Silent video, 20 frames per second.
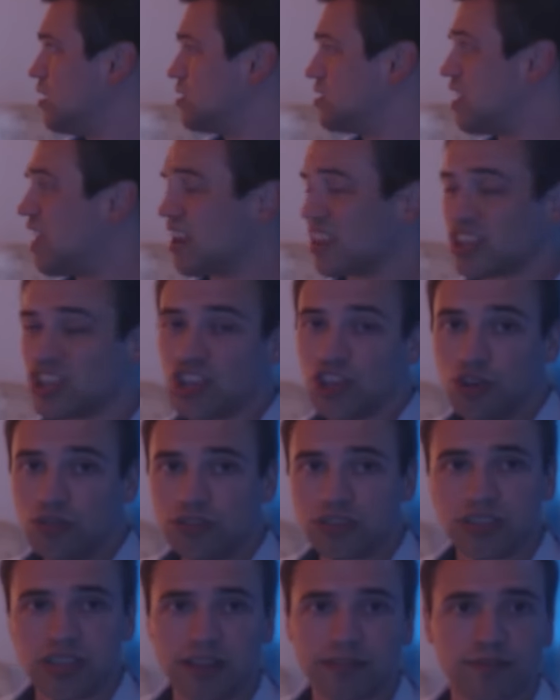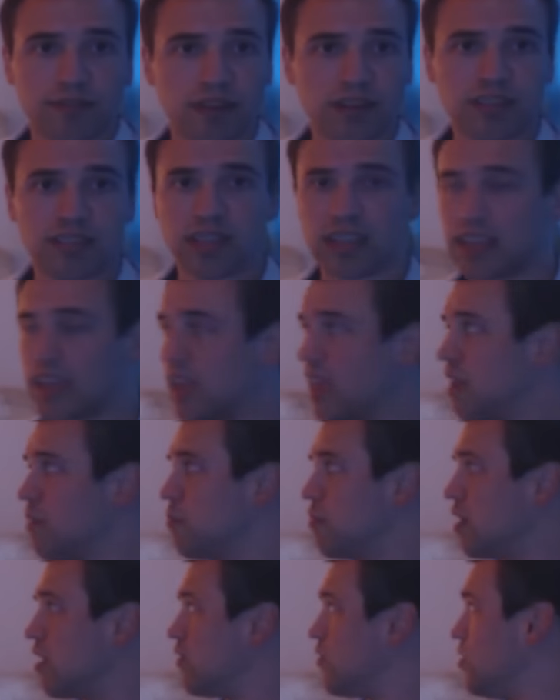It's not a huge difference,
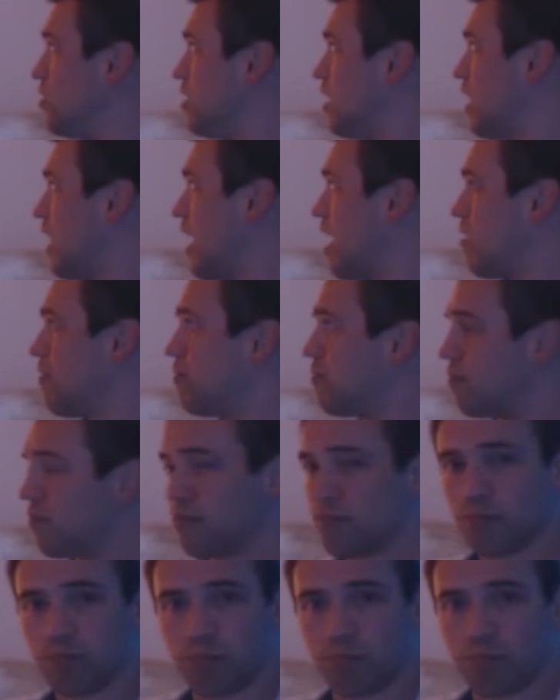again, but if you did have